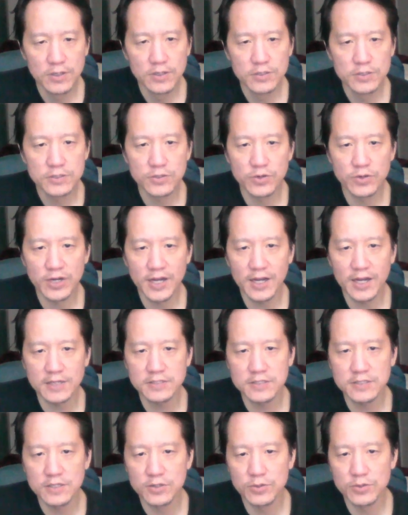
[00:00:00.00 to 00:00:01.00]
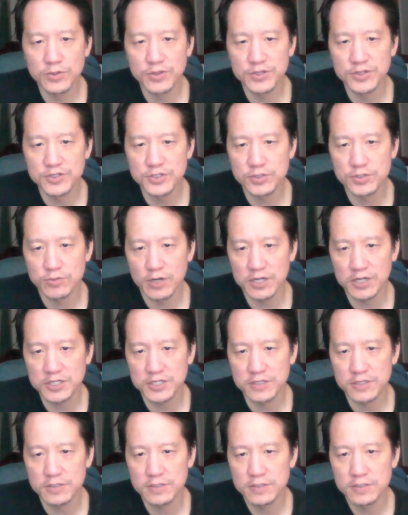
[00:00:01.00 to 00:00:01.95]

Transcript: So it has to go this direction.